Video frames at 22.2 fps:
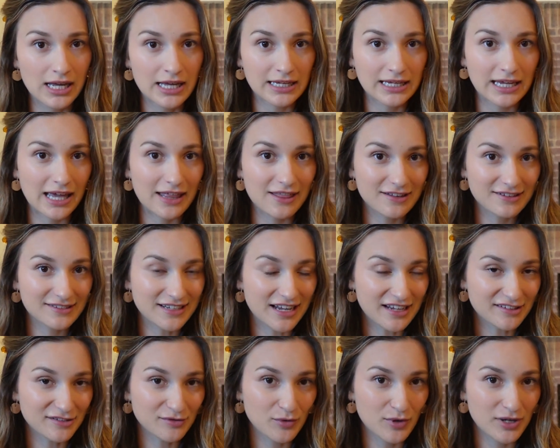Okay, this
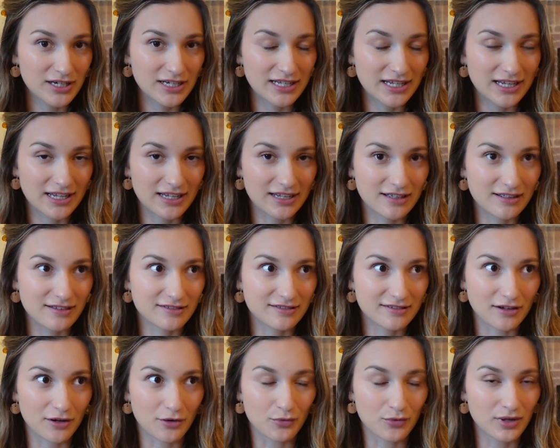next one
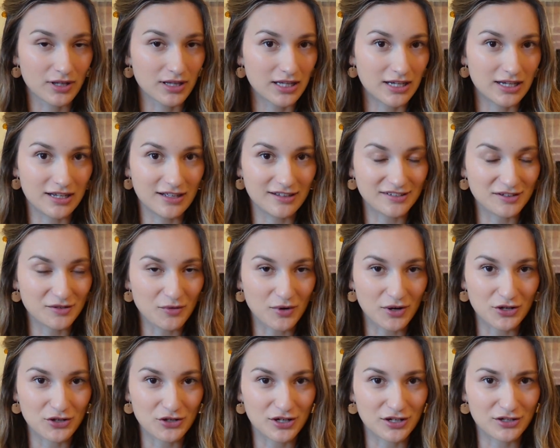is a really easy
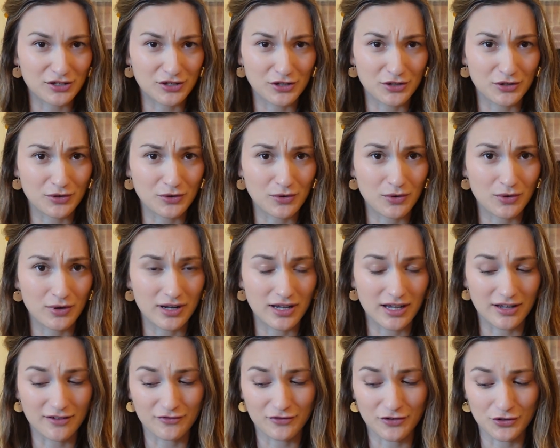one you can do
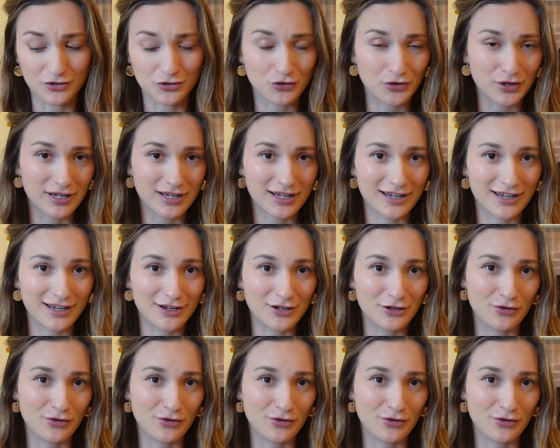if you're drinking.